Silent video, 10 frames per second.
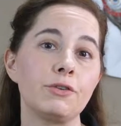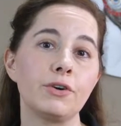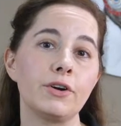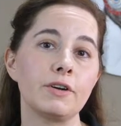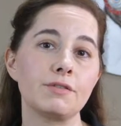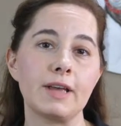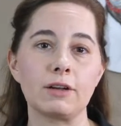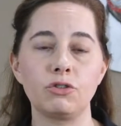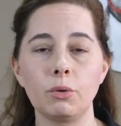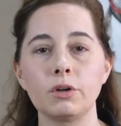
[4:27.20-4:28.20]
you've heard of
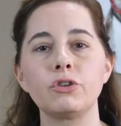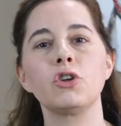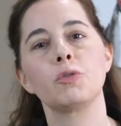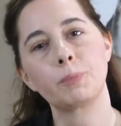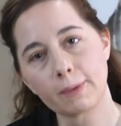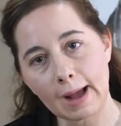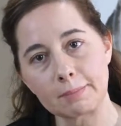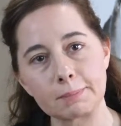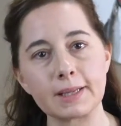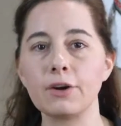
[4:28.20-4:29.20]
Zach George, you've
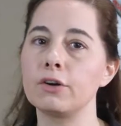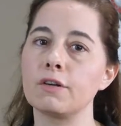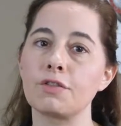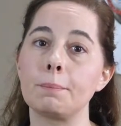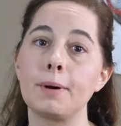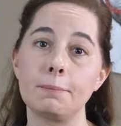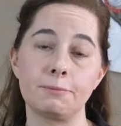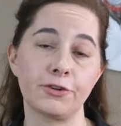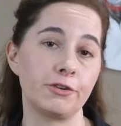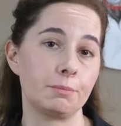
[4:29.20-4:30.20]
probably heard of the
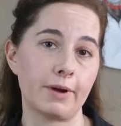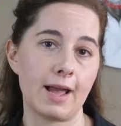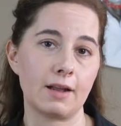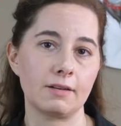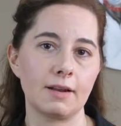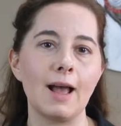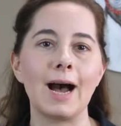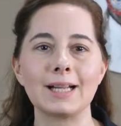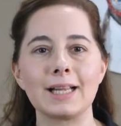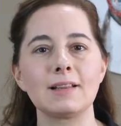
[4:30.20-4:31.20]
Pupford brand.
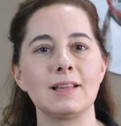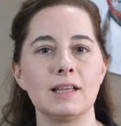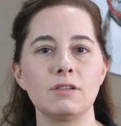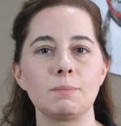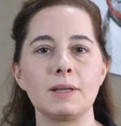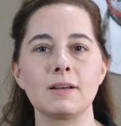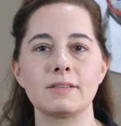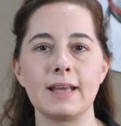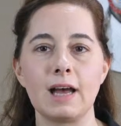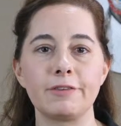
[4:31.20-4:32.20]
I like these because
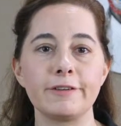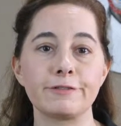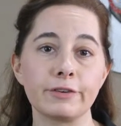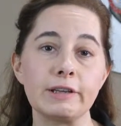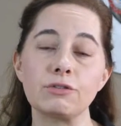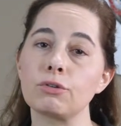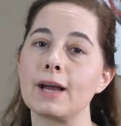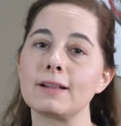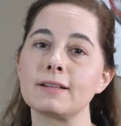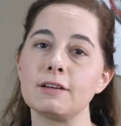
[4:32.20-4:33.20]
they have a
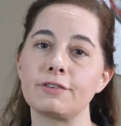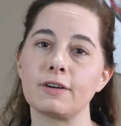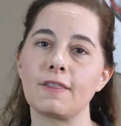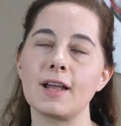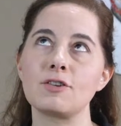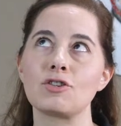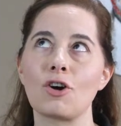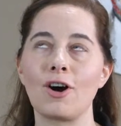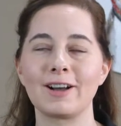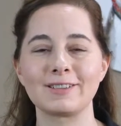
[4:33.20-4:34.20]
freeze-dried liver that
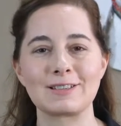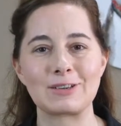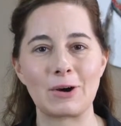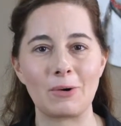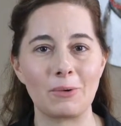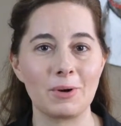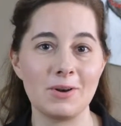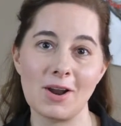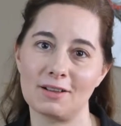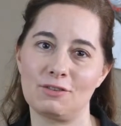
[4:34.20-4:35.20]
dogs go
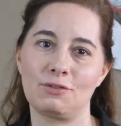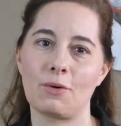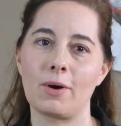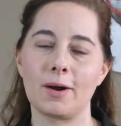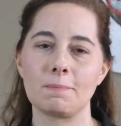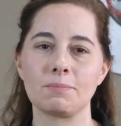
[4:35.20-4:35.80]
nuts for.